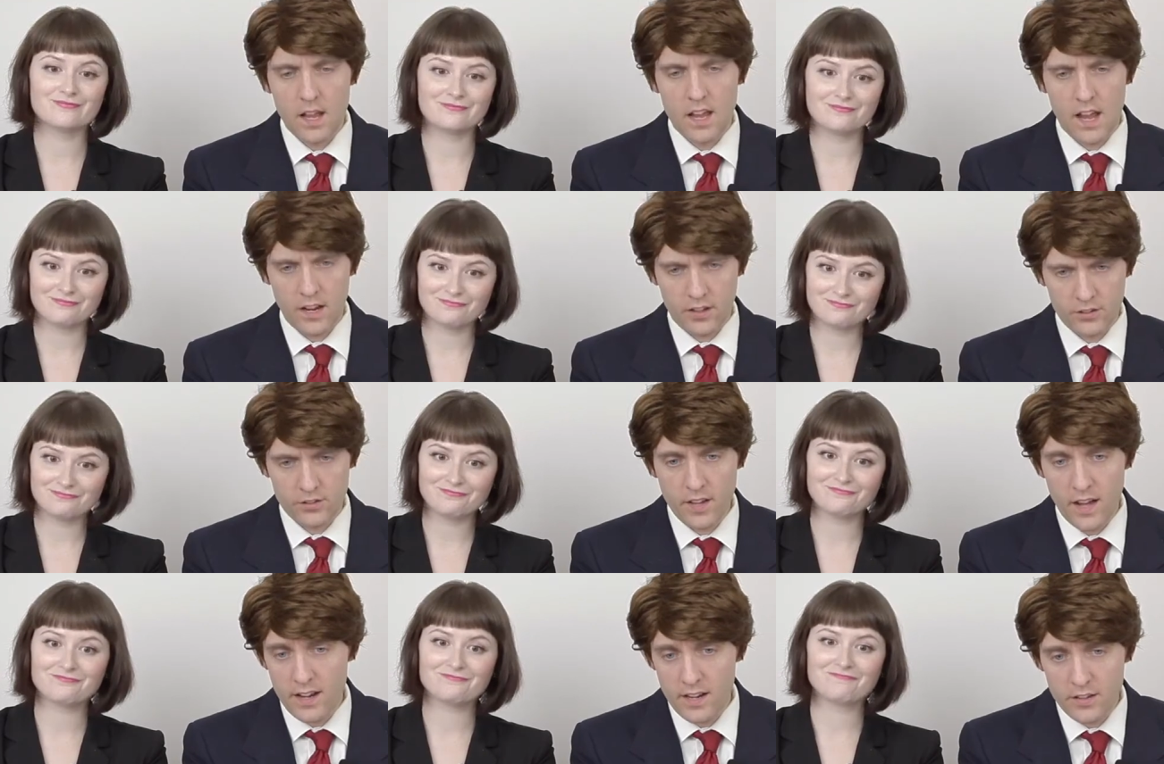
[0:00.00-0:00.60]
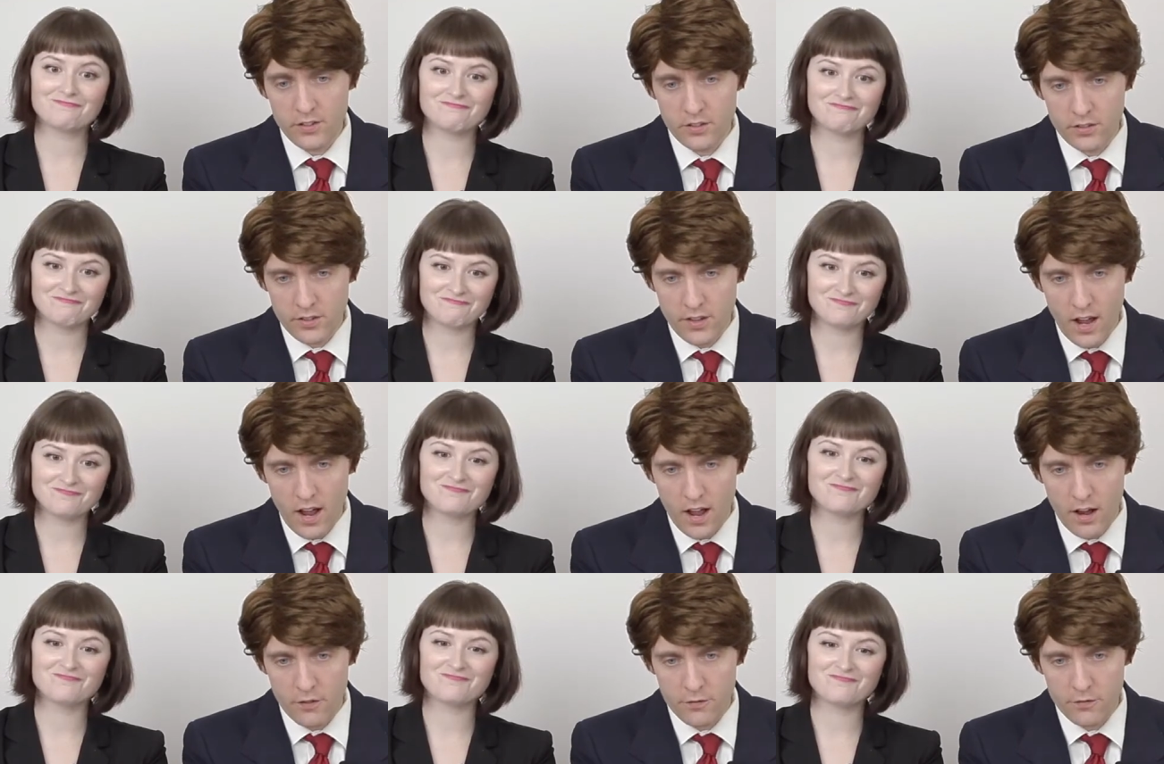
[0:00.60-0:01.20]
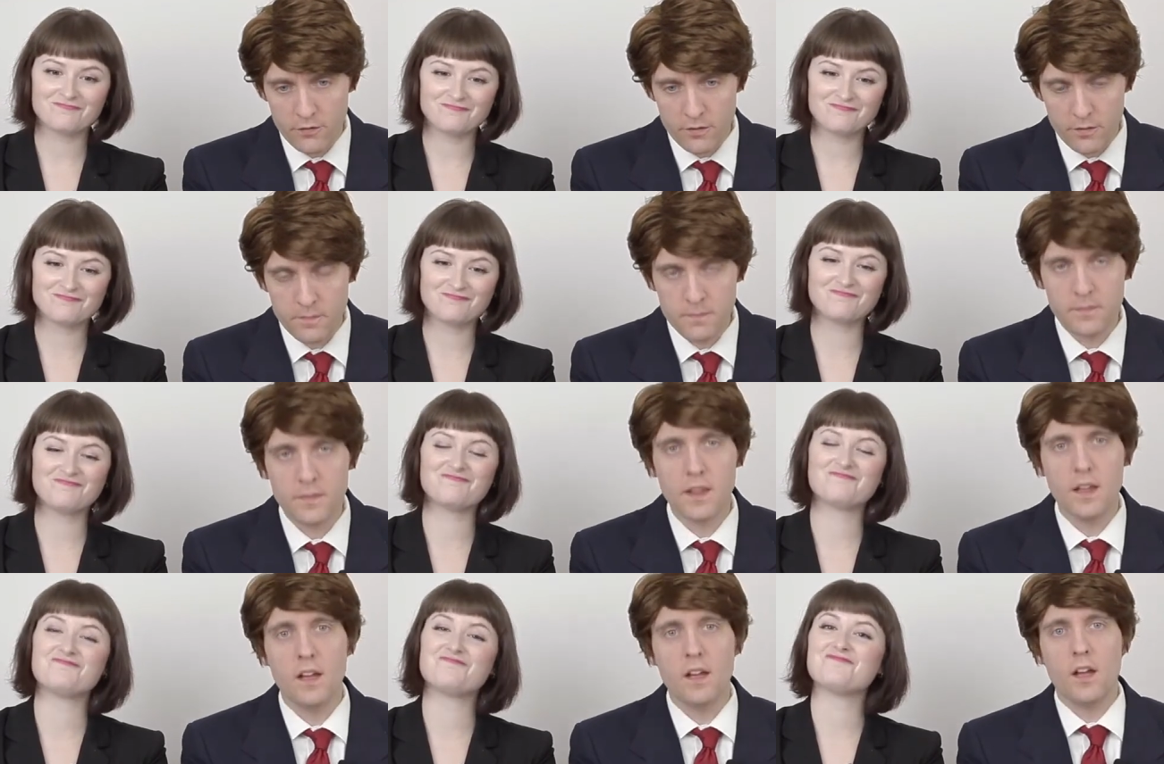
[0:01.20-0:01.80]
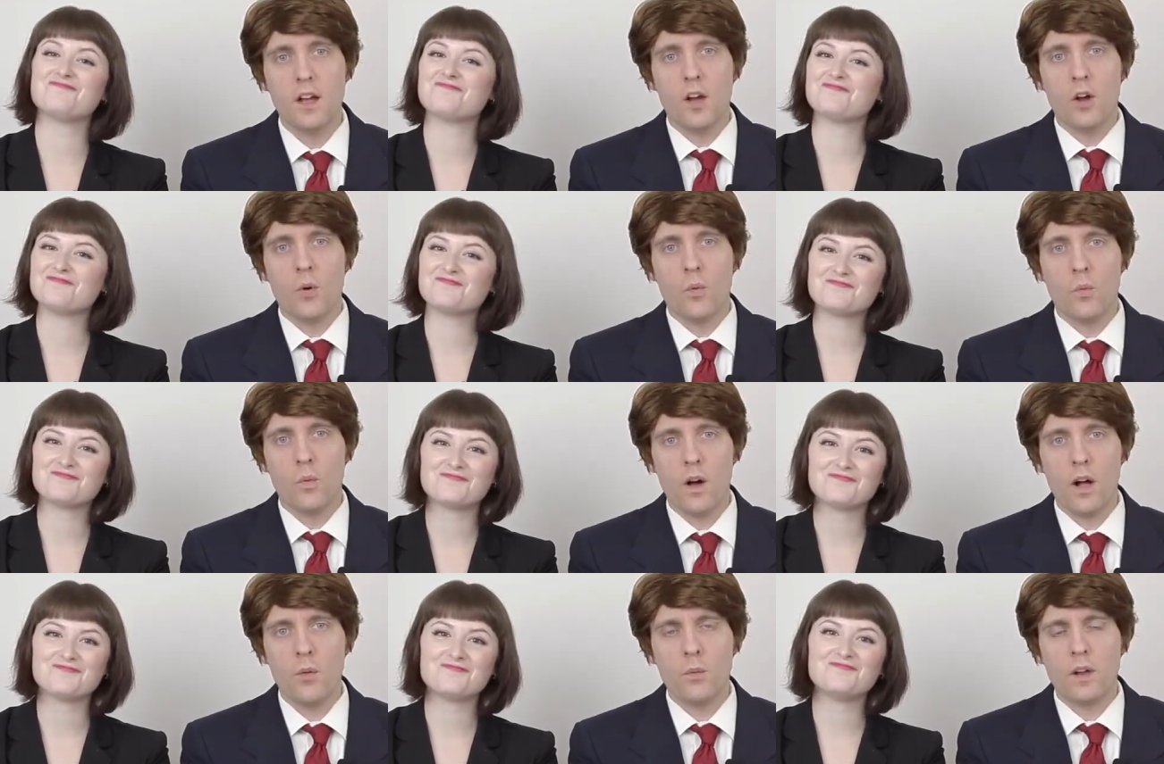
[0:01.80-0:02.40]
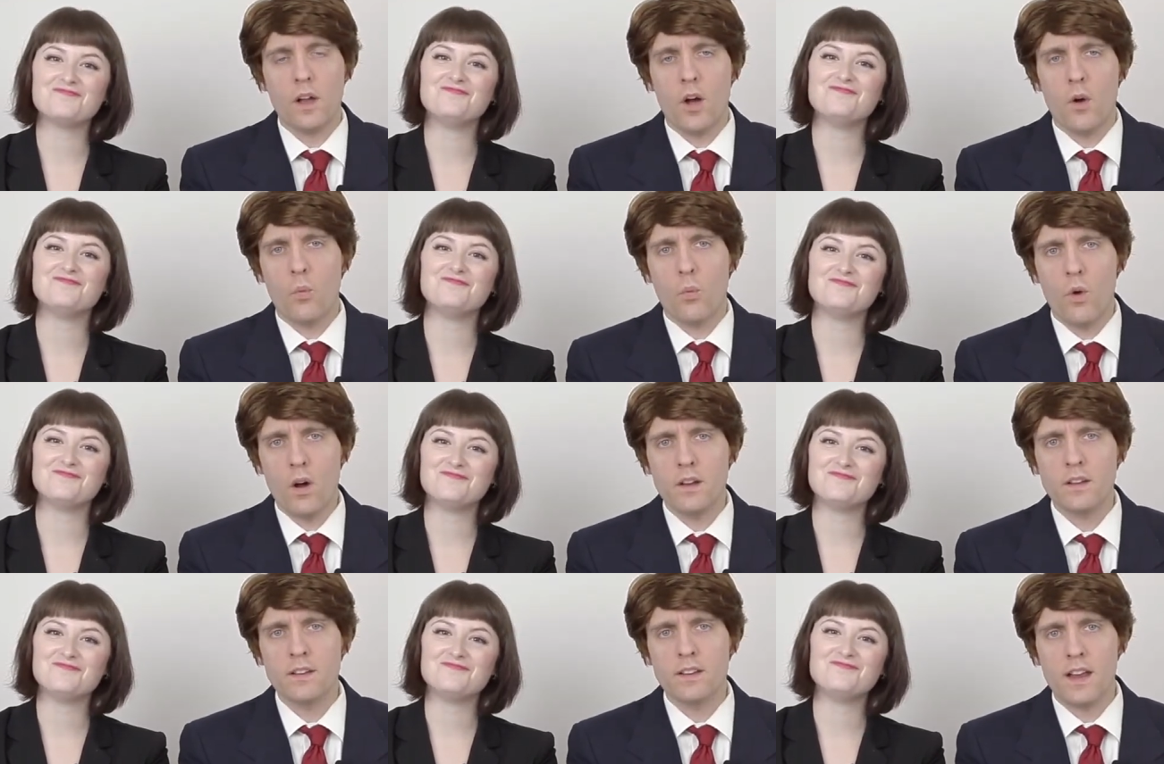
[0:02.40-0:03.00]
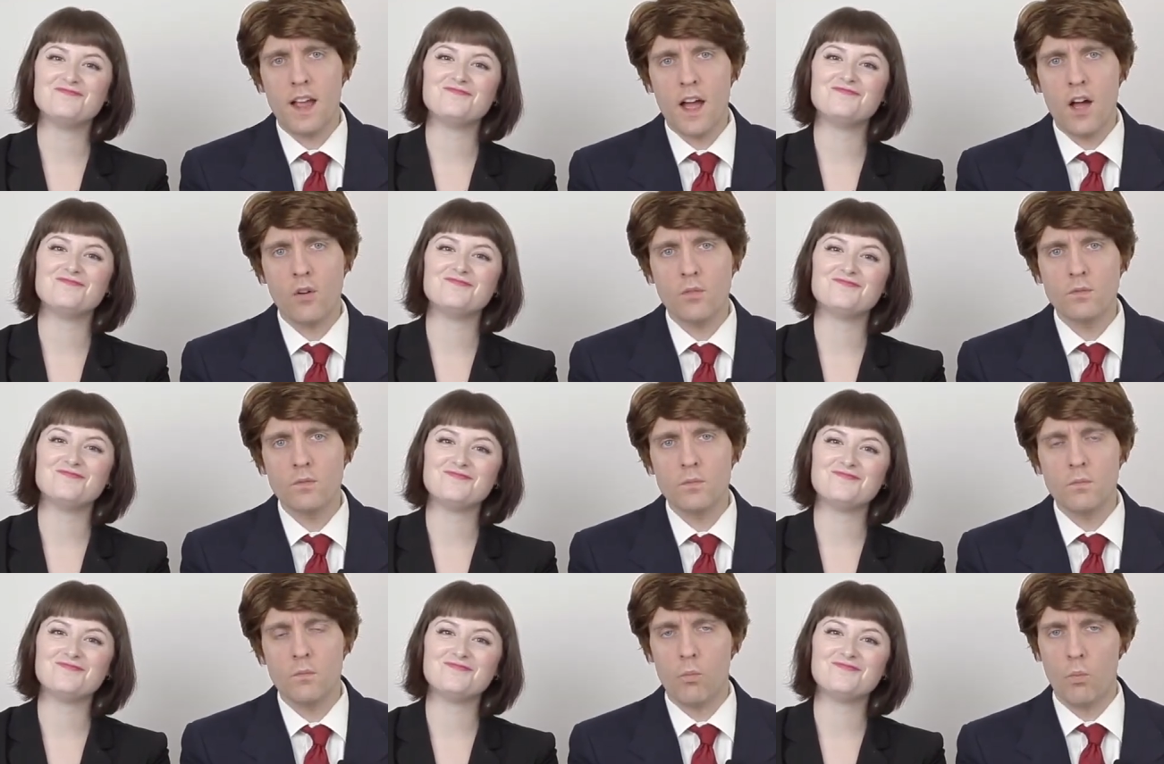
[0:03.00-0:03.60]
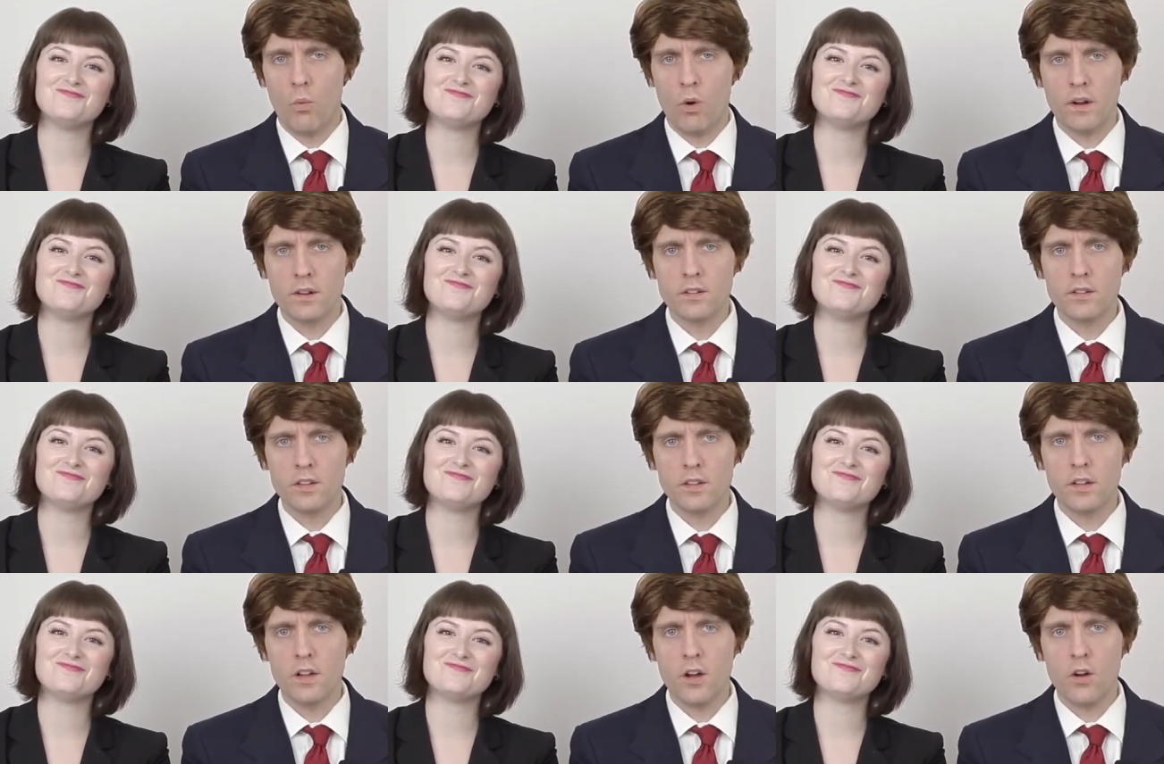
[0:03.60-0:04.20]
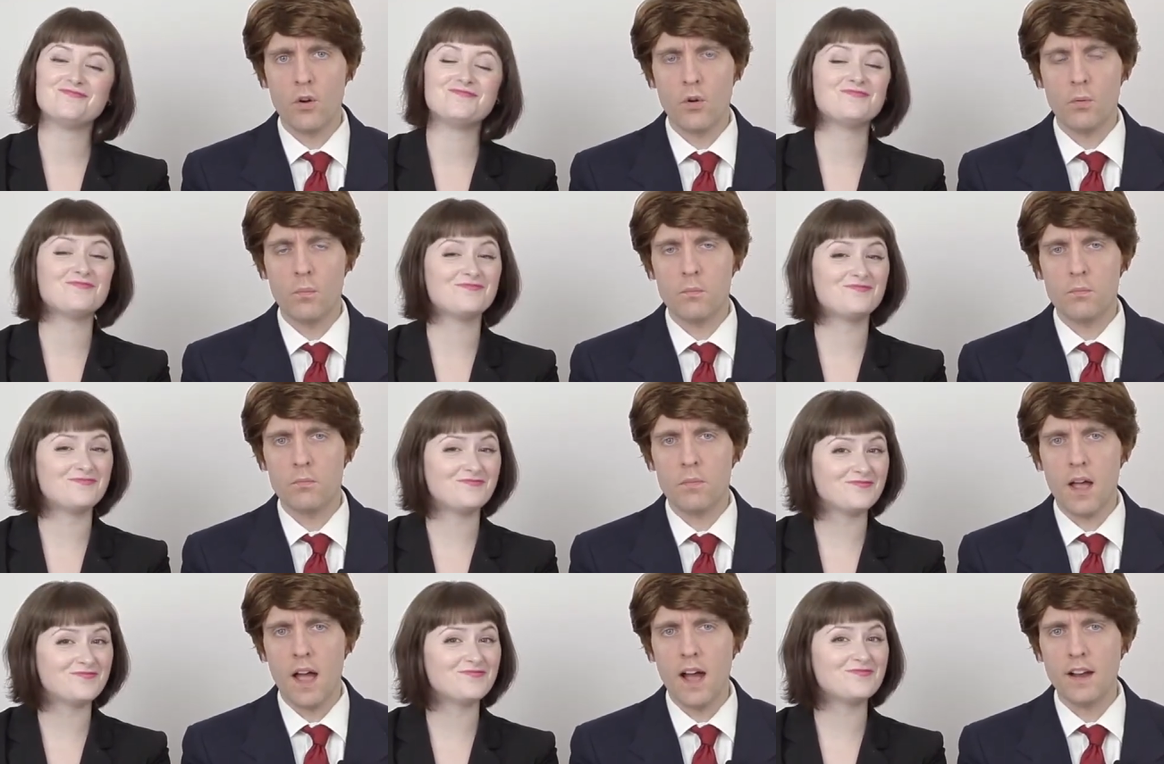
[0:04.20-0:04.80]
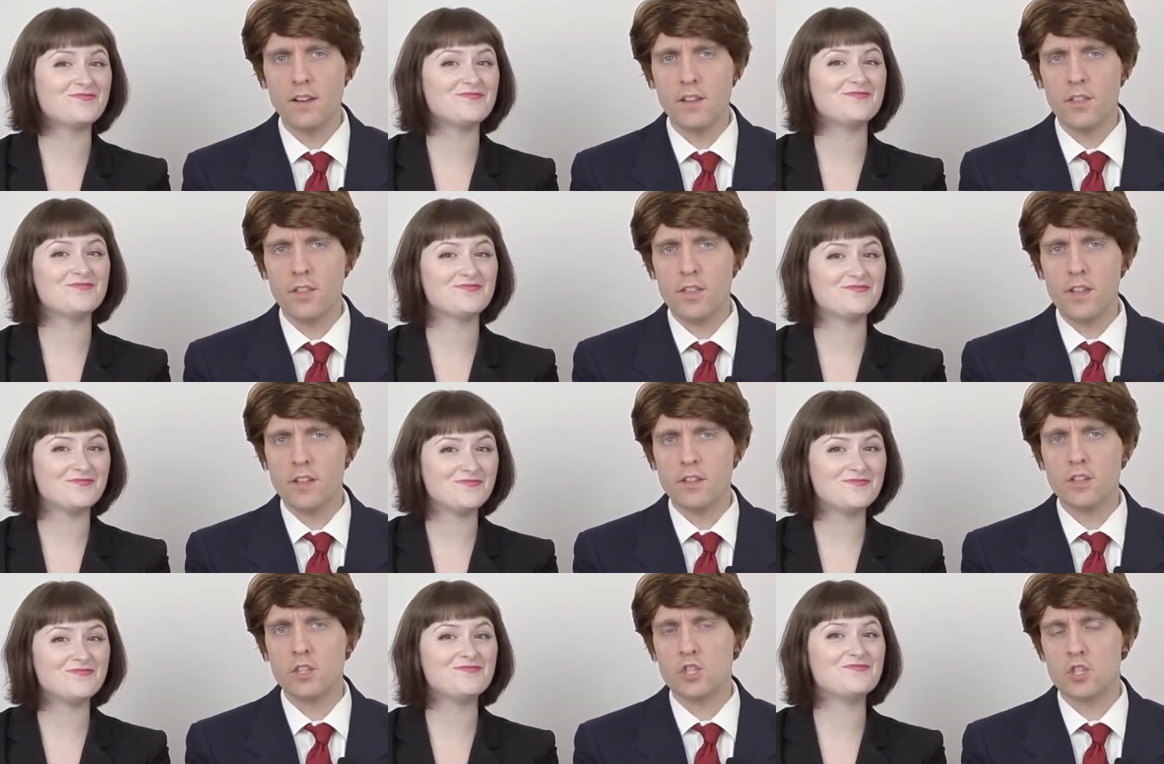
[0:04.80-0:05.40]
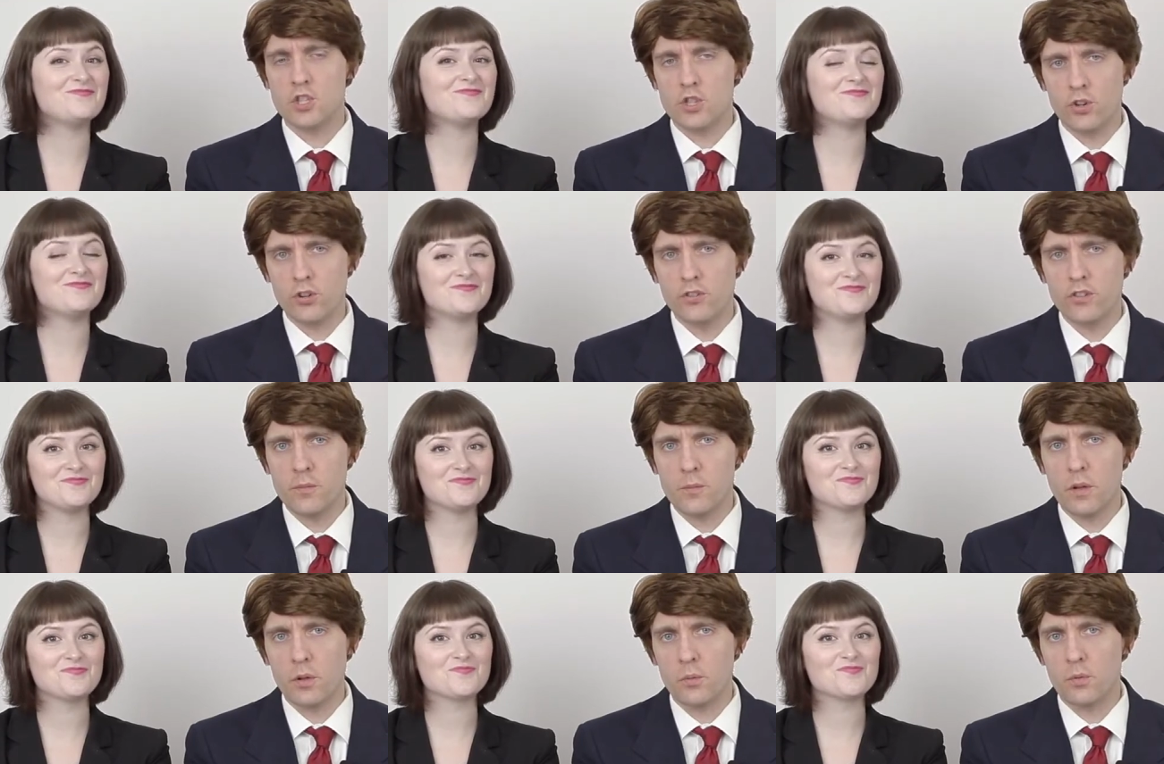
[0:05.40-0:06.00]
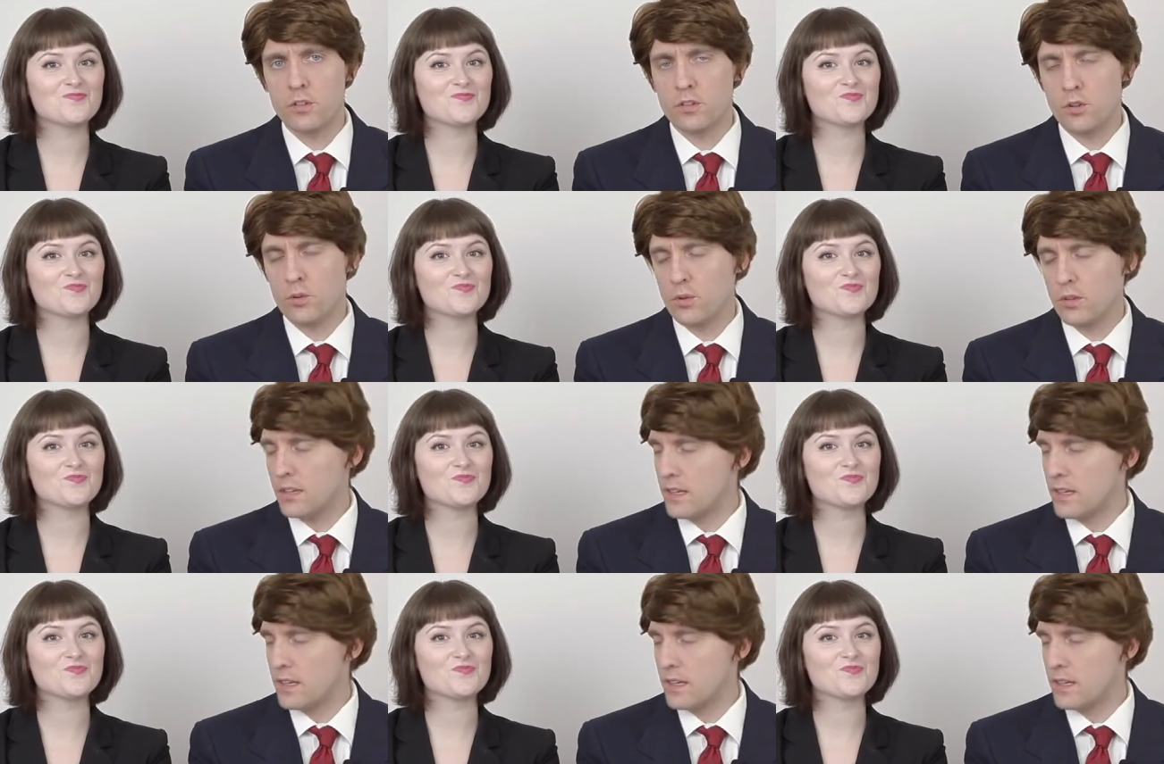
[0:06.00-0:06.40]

Speaker 1: Exciting stuff. Well, we got one down, one to go. How do you think the Jersey milk will do,